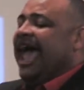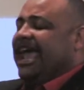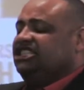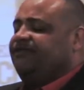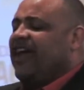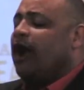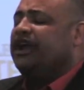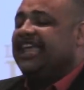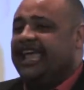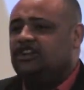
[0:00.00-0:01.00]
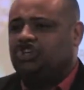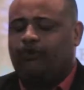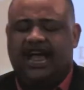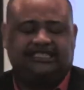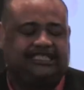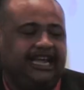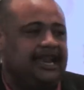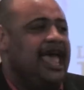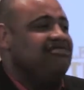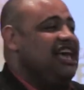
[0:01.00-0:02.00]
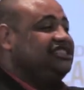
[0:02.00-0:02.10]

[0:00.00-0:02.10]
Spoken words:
It's very interesting that